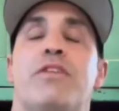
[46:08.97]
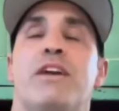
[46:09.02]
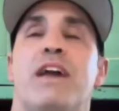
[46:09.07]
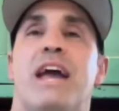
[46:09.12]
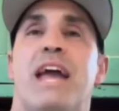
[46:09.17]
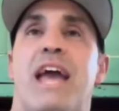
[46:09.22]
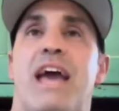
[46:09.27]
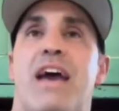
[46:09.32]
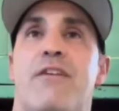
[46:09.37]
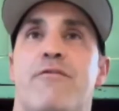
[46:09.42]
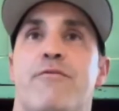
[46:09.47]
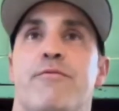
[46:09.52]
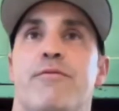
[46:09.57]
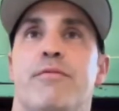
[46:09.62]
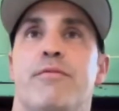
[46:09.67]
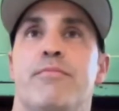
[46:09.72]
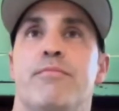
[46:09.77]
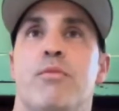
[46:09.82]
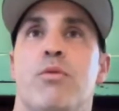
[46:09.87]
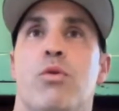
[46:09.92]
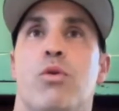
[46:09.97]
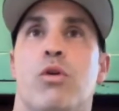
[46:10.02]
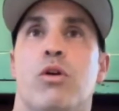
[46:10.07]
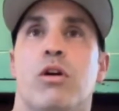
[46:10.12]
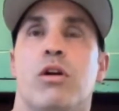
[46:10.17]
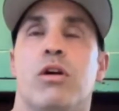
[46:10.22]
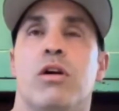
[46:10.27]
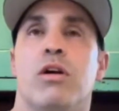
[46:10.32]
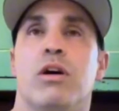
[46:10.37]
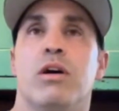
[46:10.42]
think I have
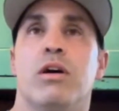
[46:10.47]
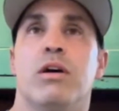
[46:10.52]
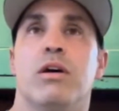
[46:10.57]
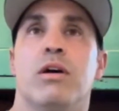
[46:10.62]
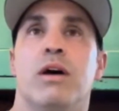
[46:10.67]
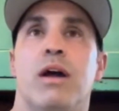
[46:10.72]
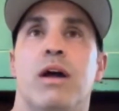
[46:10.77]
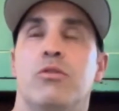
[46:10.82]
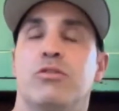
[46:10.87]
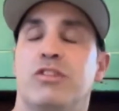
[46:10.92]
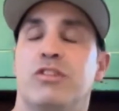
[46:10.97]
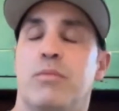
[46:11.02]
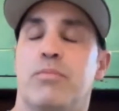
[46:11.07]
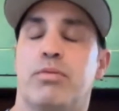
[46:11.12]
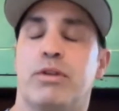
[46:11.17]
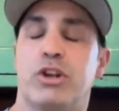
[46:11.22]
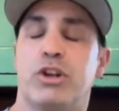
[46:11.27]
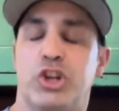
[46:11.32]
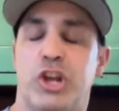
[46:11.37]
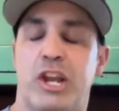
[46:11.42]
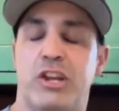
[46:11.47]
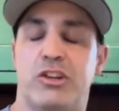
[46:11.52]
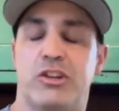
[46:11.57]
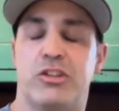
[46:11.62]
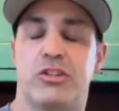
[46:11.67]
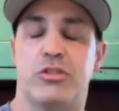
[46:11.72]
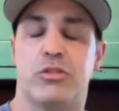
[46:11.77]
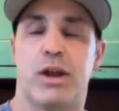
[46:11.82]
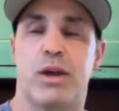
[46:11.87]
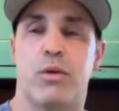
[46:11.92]
more, I don't say
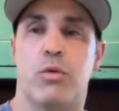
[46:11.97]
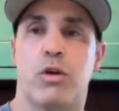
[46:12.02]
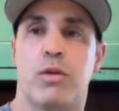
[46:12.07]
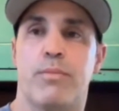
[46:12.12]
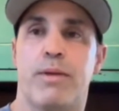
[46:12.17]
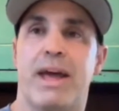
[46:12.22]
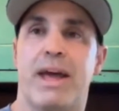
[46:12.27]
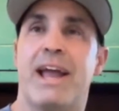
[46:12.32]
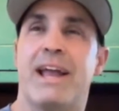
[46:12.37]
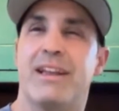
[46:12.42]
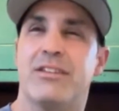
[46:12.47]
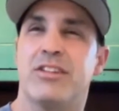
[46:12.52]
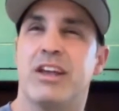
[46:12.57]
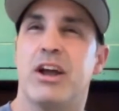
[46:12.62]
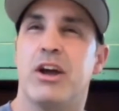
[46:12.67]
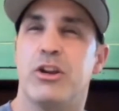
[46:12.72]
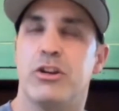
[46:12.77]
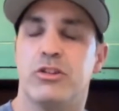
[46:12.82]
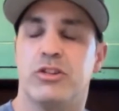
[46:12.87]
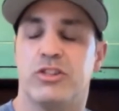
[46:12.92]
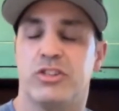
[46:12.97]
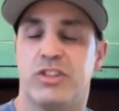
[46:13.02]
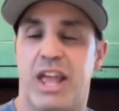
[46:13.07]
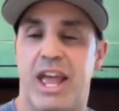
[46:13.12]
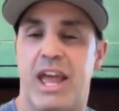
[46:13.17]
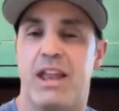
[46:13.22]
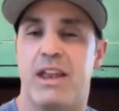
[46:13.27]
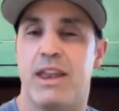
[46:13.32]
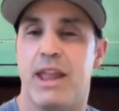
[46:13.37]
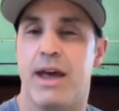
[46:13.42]
appreciation is the right word, but I guess I
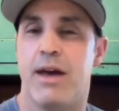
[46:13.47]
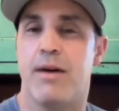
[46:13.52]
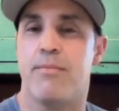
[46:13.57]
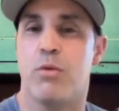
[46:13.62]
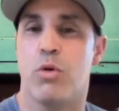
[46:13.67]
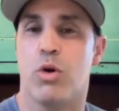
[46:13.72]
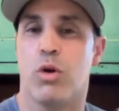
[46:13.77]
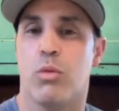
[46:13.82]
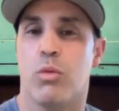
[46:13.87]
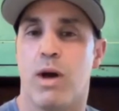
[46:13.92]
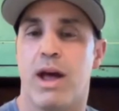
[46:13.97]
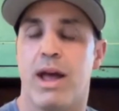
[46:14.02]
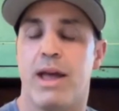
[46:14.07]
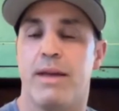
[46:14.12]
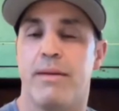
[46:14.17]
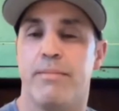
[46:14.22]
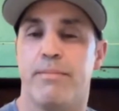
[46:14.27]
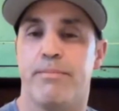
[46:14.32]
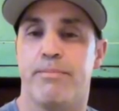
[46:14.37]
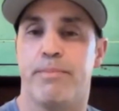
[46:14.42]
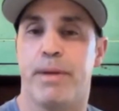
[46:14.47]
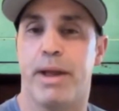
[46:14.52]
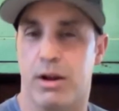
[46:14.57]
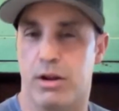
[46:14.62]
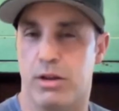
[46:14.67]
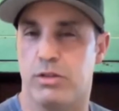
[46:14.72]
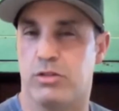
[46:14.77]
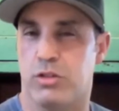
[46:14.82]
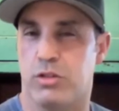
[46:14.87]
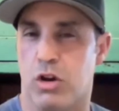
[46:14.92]
understand now more why
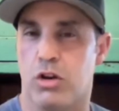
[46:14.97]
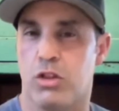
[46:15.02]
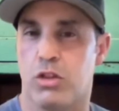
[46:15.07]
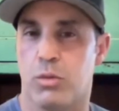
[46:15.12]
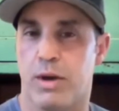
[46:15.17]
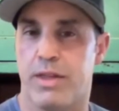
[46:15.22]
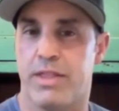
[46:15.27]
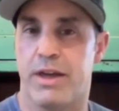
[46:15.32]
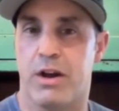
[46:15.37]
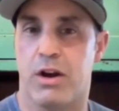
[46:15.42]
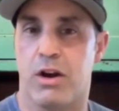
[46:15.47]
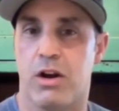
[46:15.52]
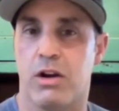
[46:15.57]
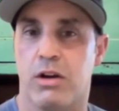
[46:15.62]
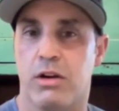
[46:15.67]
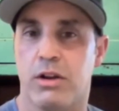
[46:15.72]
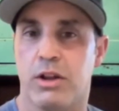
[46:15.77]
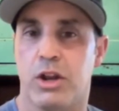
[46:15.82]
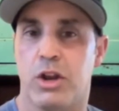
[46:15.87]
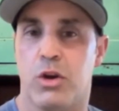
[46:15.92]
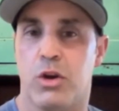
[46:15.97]
parents are the way they are. I